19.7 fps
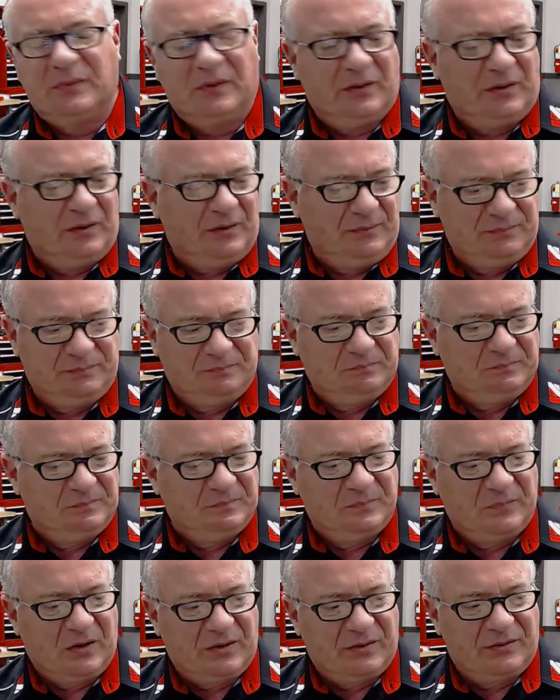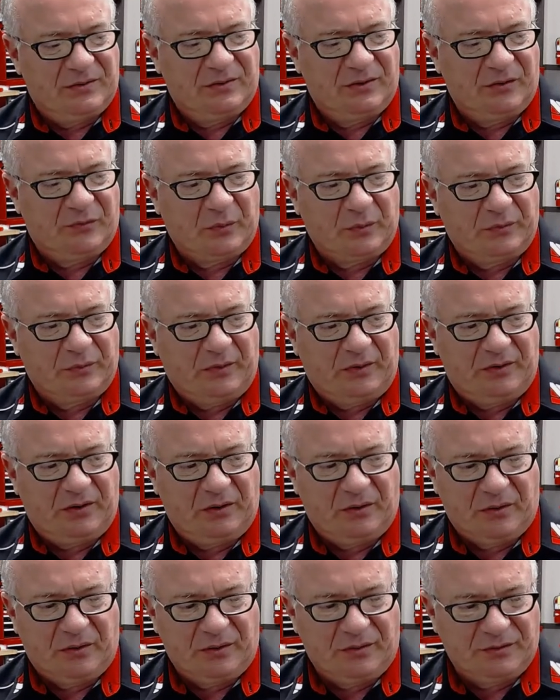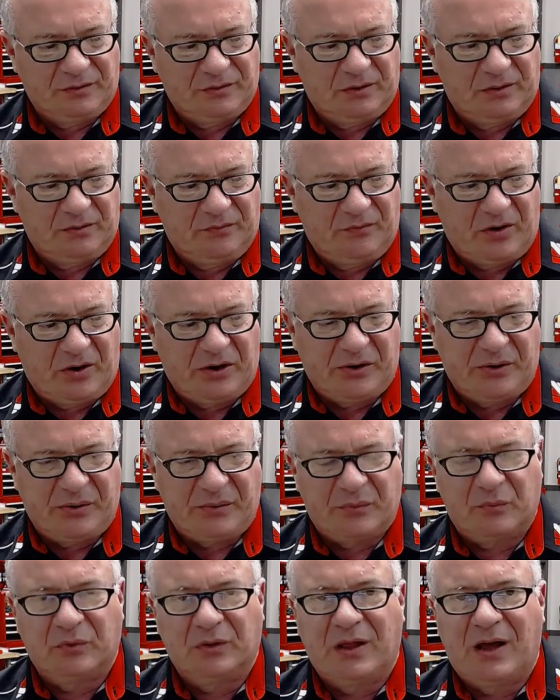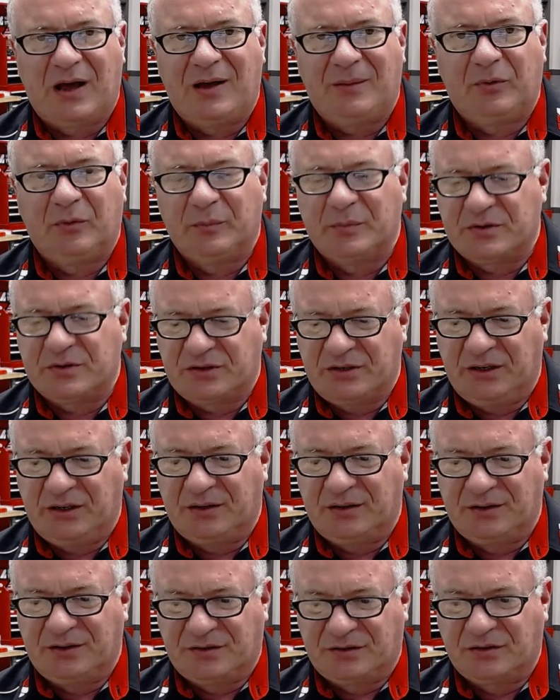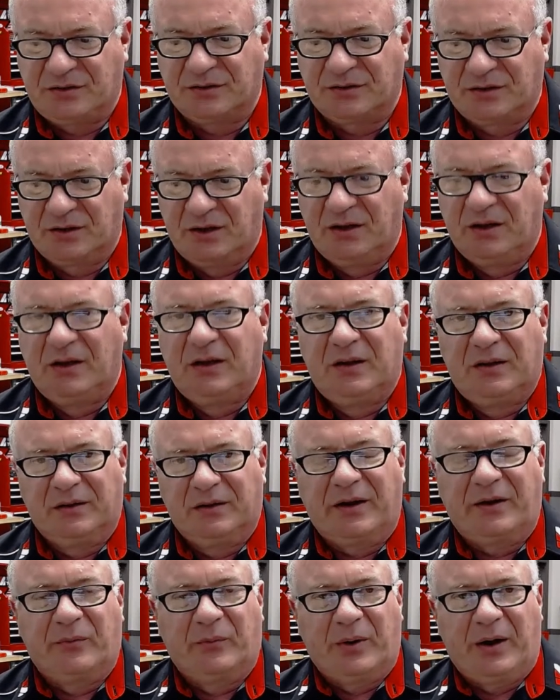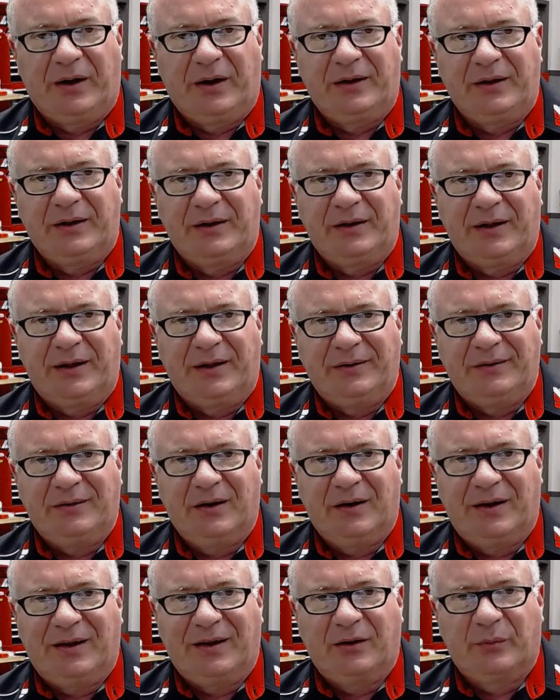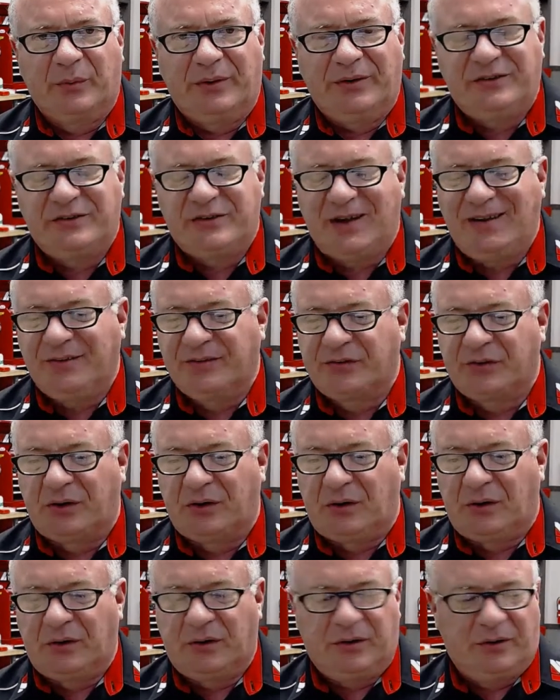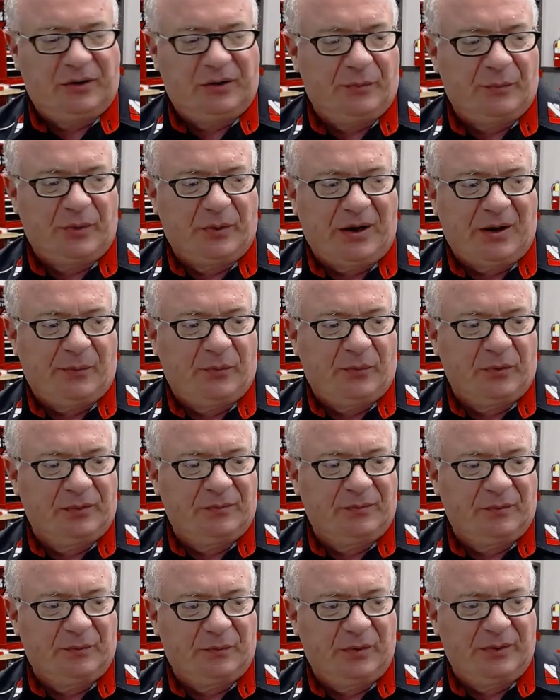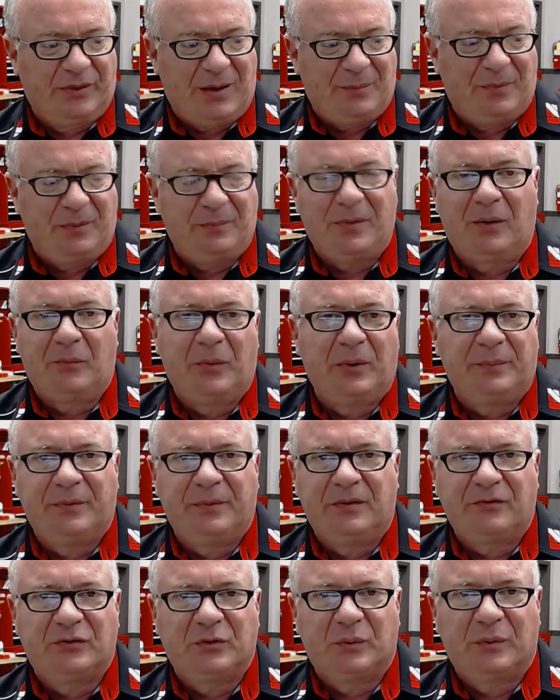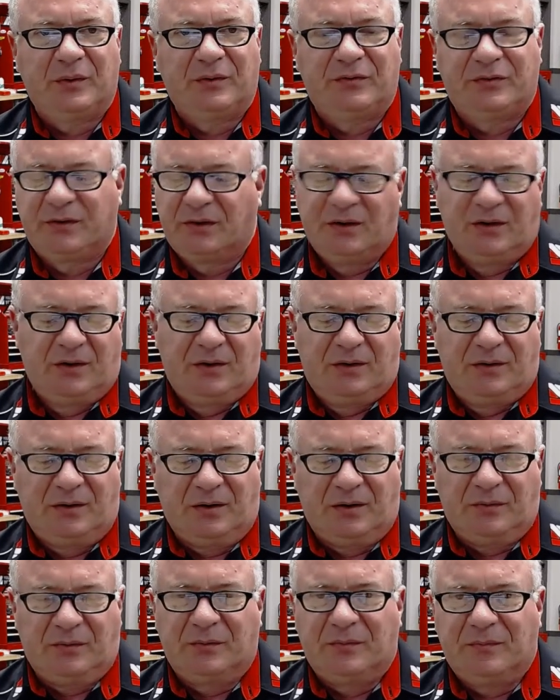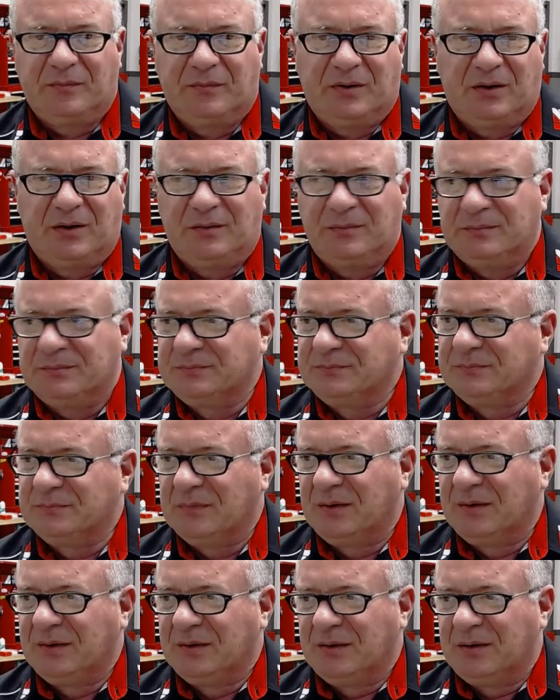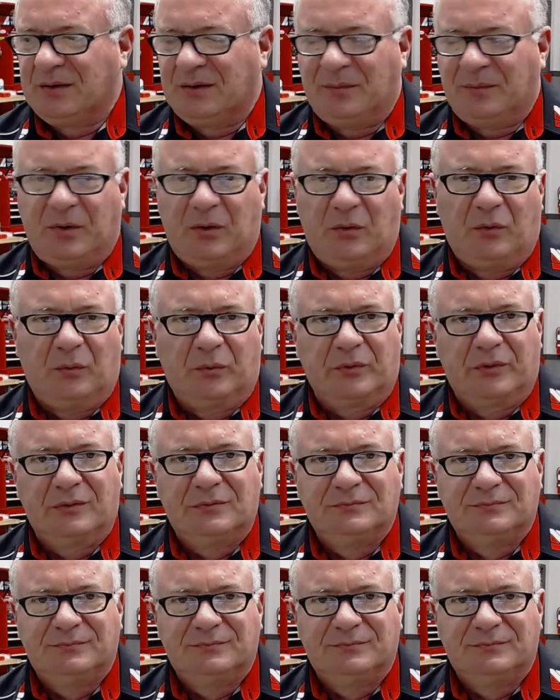And the, the 450R is a very reliable machine. It's just like riding an ang- angry chainsaw. No, but I want would that be my weapon of choice? No, um, I'm old.